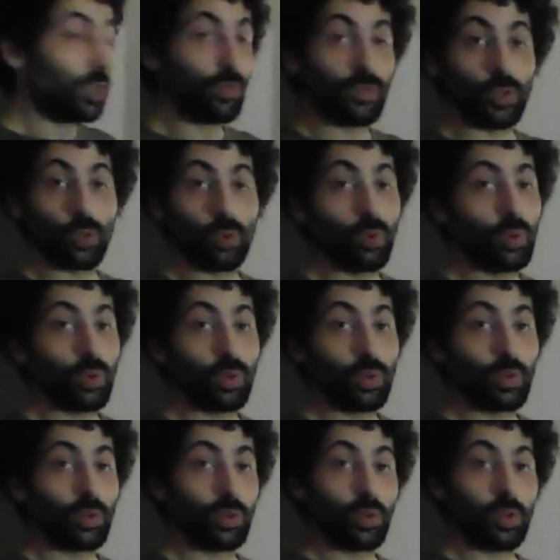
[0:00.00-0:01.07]
each view
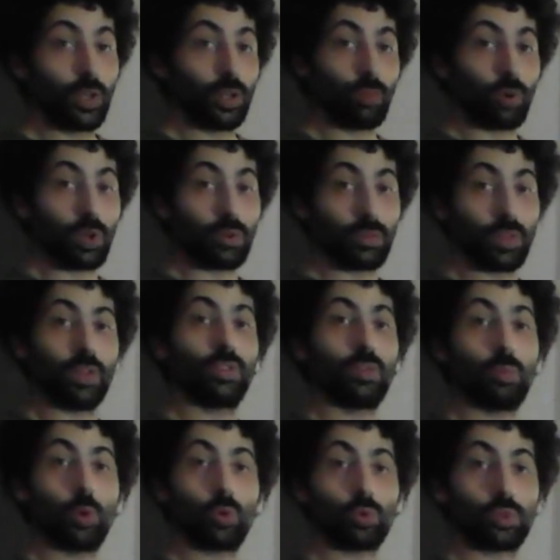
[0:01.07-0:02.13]
in one of these
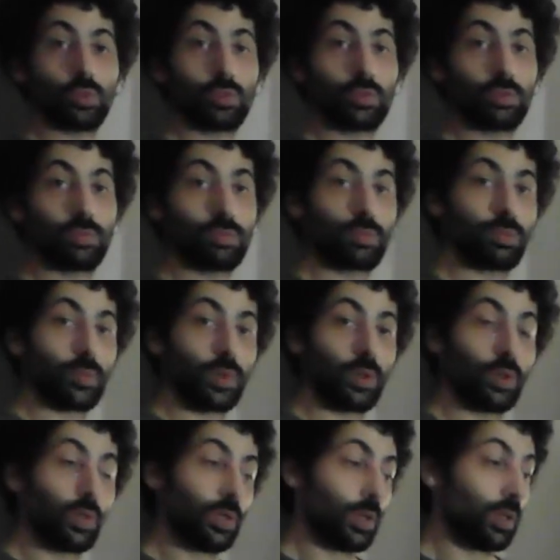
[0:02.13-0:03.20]
emotions.
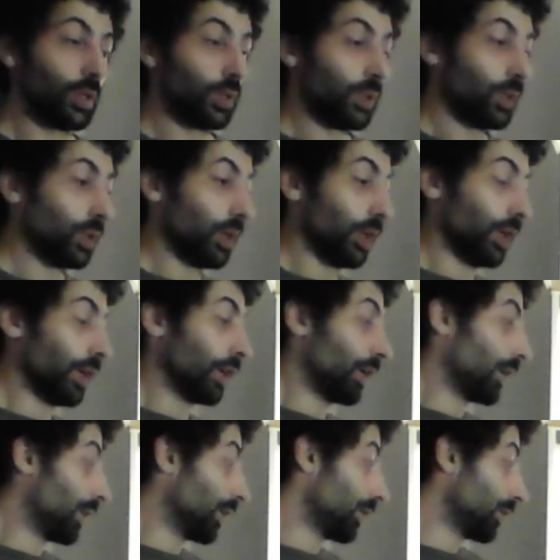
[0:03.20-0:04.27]

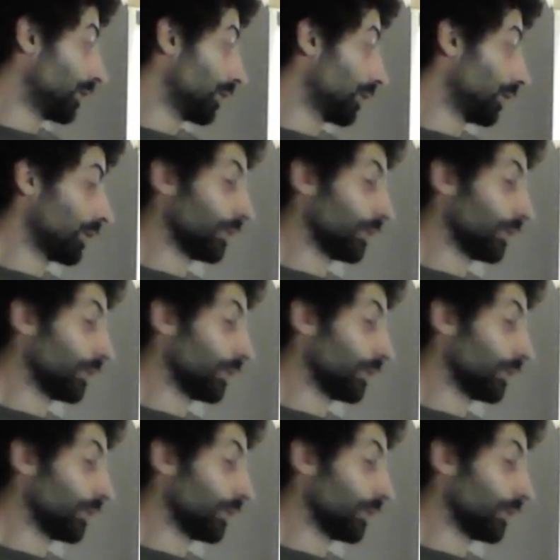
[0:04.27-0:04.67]
And